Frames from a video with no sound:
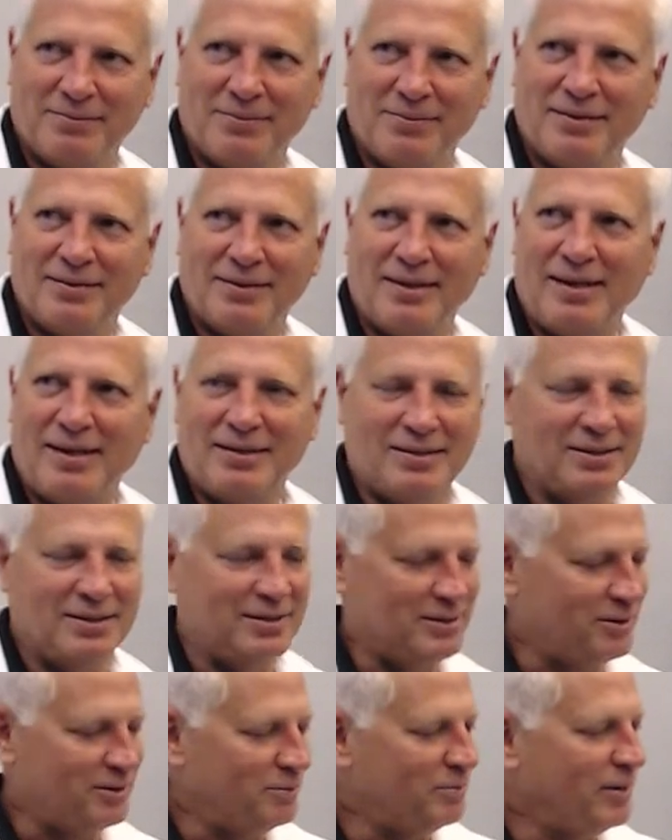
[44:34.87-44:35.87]
that's just
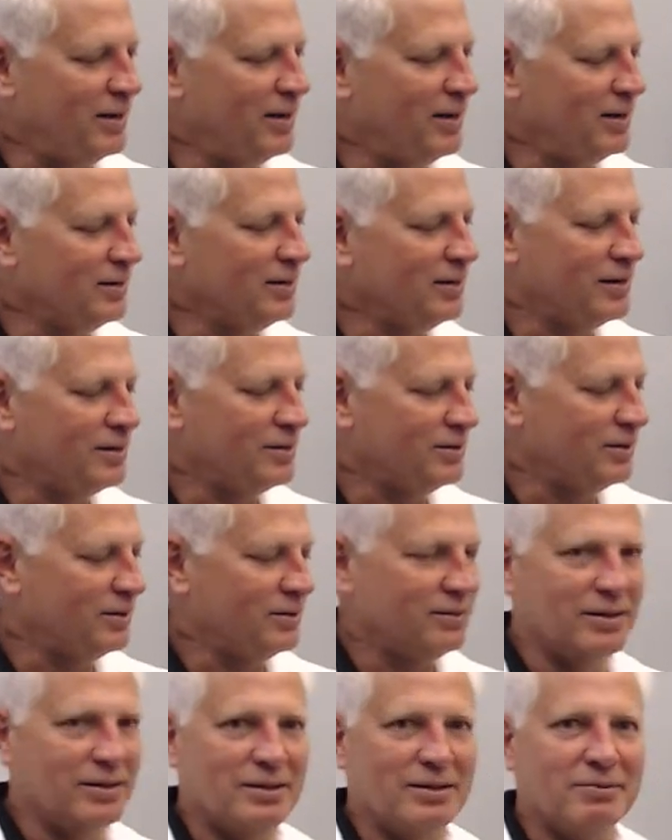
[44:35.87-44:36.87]
so bad. You guys shouldn't
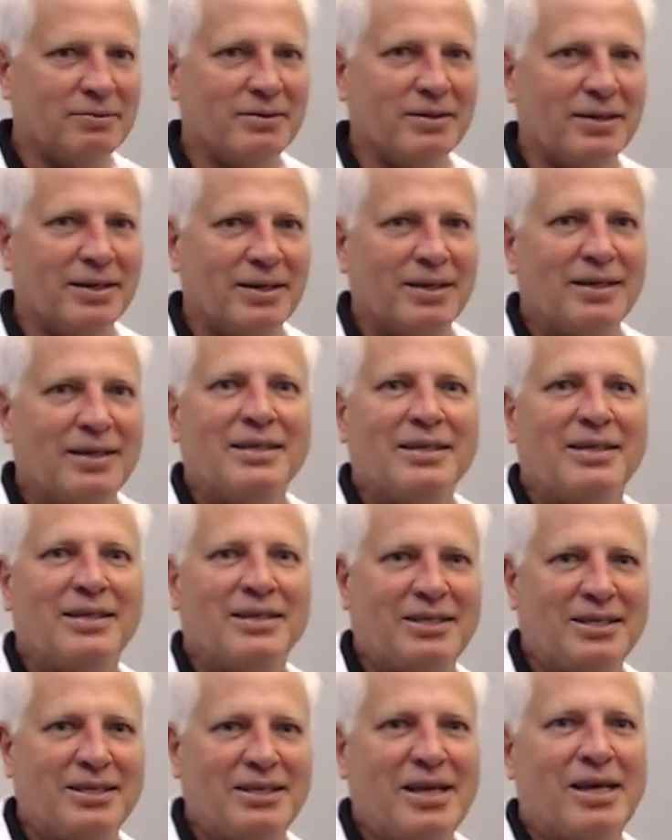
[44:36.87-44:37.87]
do that to me. This
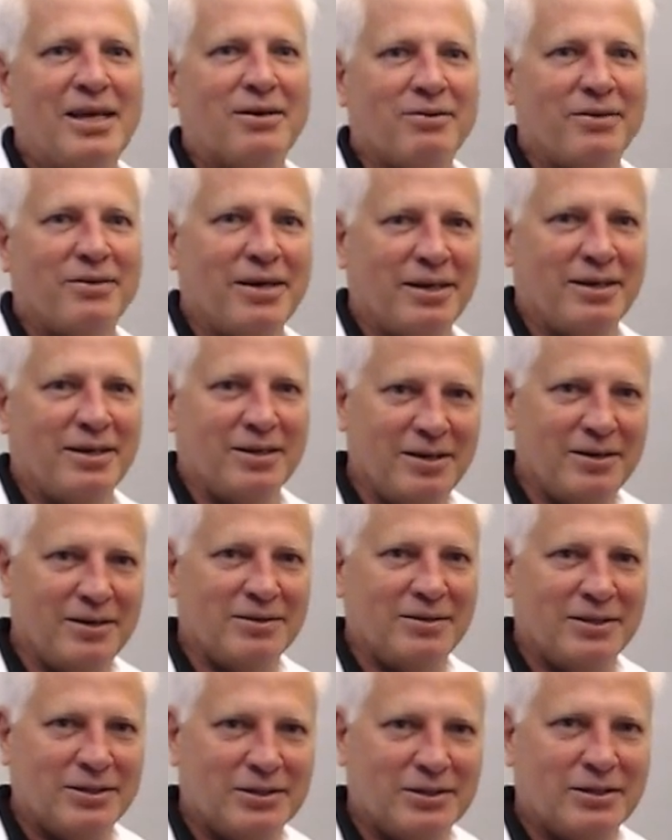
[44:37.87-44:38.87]
is not a regulator.
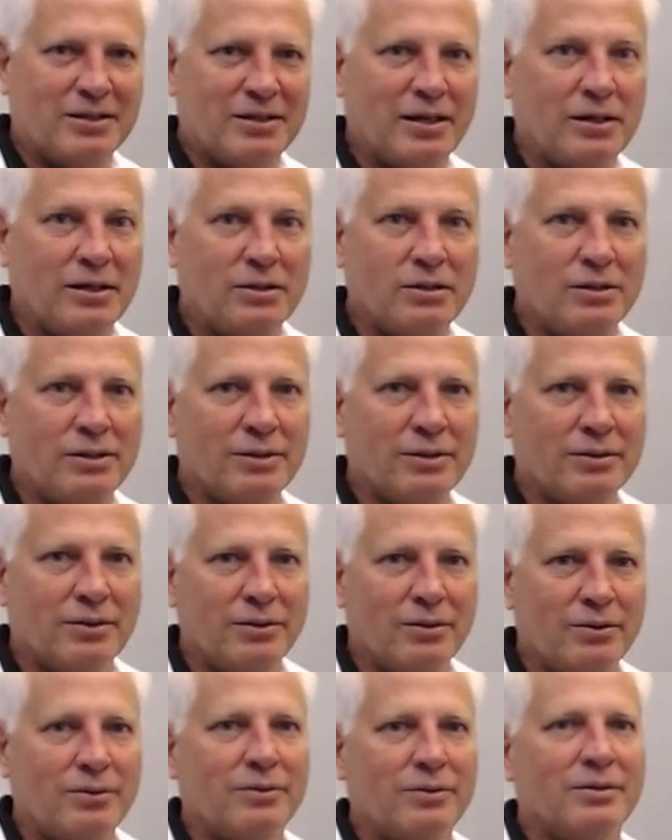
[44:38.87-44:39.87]
This is a
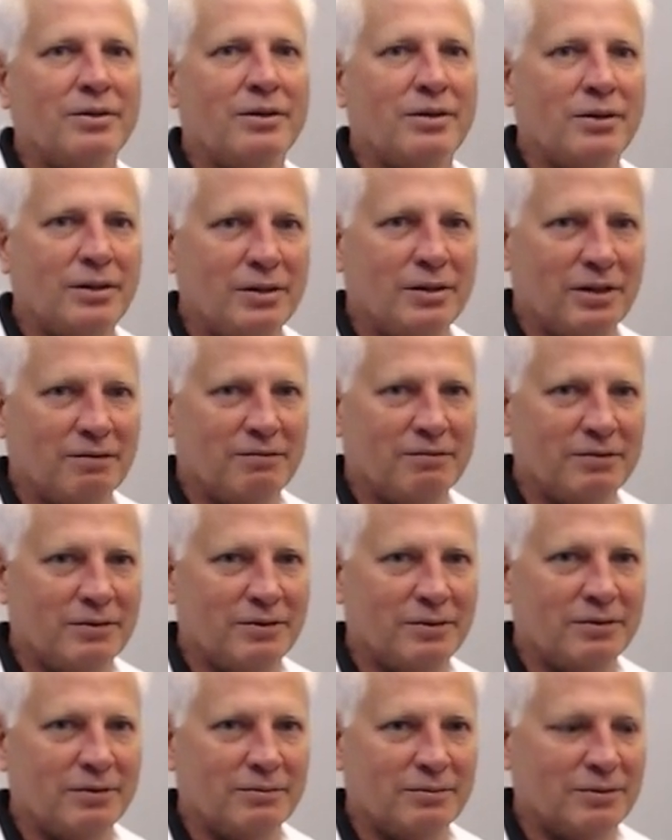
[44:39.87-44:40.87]
zero
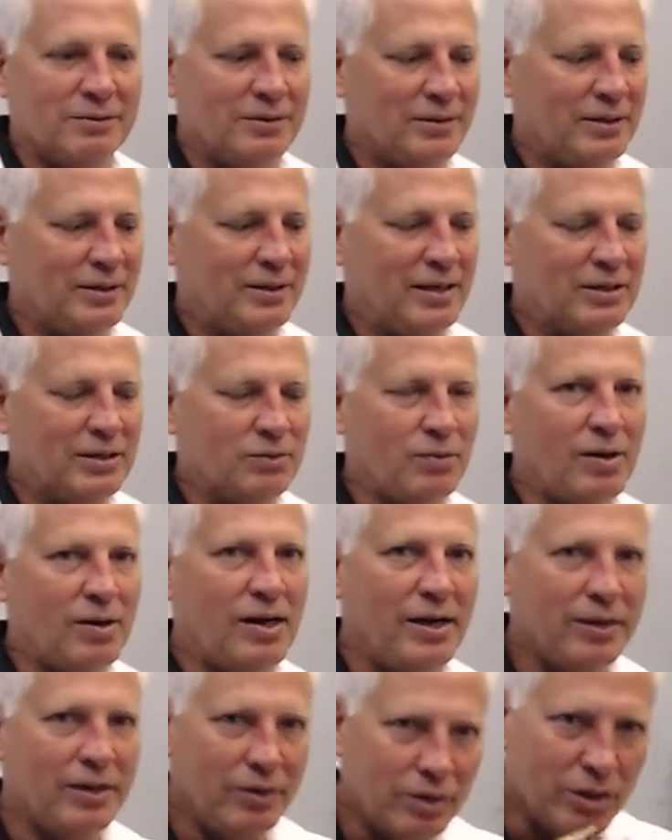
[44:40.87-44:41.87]
governor. And that's why
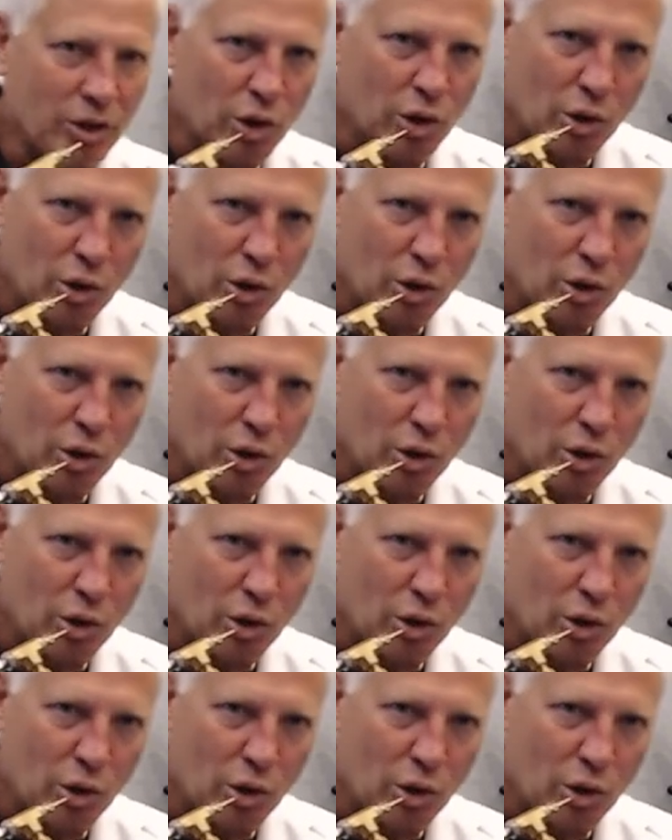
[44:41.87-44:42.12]
you can,